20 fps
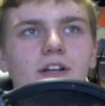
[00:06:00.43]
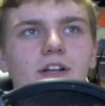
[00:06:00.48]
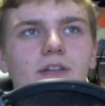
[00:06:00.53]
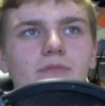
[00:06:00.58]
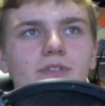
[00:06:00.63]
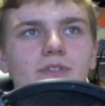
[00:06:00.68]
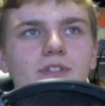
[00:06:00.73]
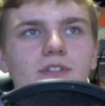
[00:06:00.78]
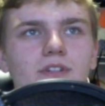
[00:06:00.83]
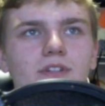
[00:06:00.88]
I'm
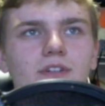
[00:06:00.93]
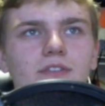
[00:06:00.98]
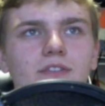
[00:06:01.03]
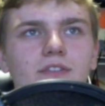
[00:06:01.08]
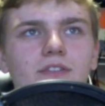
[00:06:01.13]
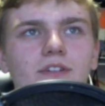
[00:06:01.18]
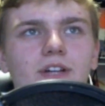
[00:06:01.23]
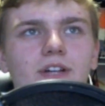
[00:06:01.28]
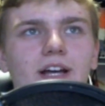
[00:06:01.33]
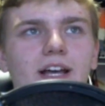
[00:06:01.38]
just looking.
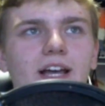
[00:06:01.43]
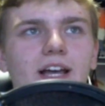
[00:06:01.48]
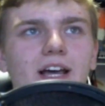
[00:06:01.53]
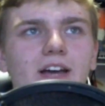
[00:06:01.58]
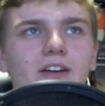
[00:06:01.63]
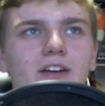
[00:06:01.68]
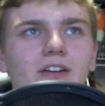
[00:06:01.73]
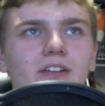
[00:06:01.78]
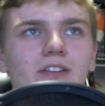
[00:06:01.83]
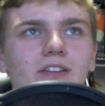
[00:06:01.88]
I
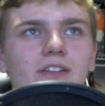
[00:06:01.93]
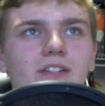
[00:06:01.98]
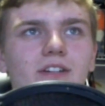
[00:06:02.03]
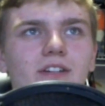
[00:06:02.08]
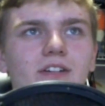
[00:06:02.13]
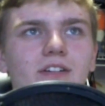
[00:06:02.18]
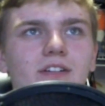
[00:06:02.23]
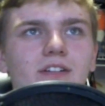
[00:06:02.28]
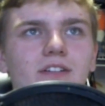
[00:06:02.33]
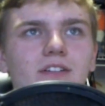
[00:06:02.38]
had all these
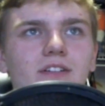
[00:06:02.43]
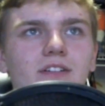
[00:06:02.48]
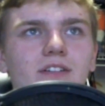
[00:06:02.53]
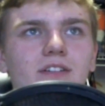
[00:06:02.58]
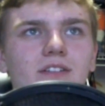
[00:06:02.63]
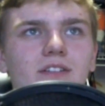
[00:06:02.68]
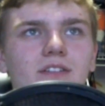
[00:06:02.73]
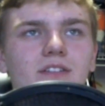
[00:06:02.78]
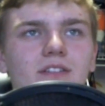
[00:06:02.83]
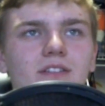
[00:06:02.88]
all
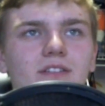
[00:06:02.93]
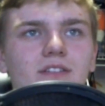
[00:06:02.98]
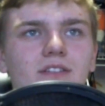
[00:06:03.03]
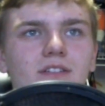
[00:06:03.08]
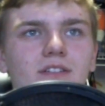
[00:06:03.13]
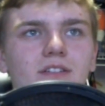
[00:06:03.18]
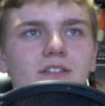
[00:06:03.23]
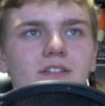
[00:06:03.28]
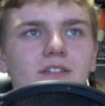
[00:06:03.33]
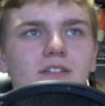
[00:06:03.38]

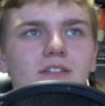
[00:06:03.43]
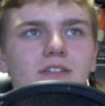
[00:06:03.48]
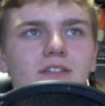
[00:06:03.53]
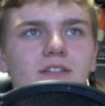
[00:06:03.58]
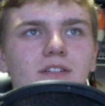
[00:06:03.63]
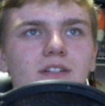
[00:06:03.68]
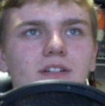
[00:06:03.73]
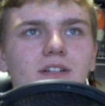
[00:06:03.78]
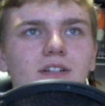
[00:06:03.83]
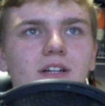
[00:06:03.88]

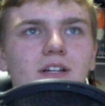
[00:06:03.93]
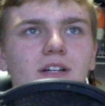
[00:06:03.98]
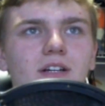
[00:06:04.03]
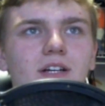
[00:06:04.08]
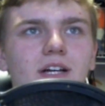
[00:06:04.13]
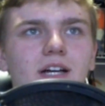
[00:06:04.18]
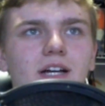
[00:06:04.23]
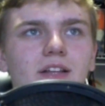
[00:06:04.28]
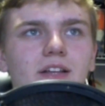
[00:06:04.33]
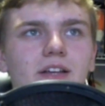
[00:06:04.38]
kind of
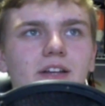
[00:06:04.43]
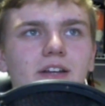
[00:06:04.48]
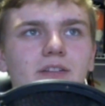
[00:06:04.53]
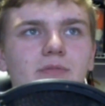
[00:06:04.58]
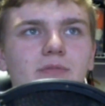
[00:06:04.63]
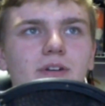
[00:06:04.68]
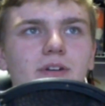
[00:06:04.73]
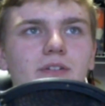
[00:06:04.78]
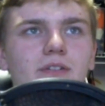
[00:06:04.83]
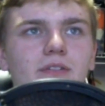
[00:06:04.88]
highlighted,
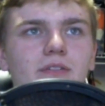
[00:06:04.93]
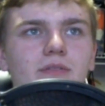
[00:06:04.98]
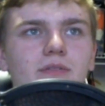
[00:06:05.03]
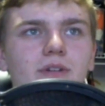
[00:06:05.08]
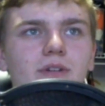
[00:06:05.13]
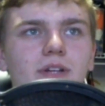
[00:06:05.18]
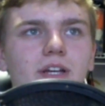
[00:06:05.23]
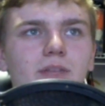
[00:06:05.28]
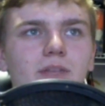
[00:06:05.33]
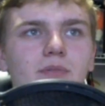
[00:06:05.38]
but I don't know
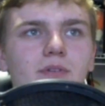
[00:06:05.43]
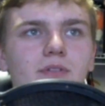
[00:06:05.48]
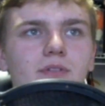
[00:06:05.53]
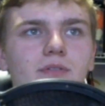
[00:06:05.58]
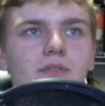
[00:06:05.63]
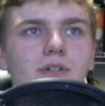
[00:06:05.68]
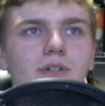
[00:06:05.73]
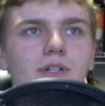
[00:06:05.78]
what happened to it.